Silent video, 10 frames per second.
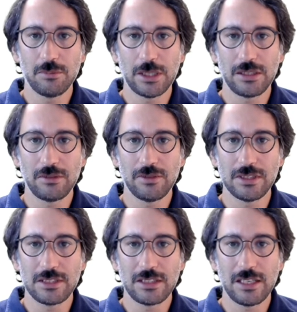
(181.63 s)
but it will
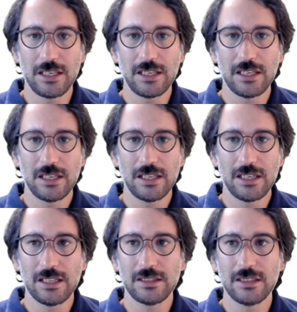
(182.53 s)
stay
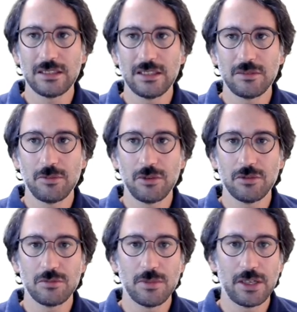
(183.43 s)
at that. Let me use
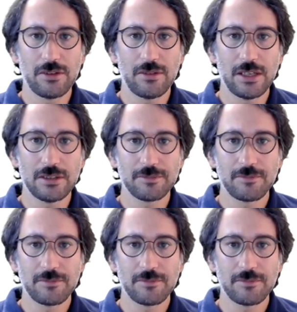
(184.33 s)
my red.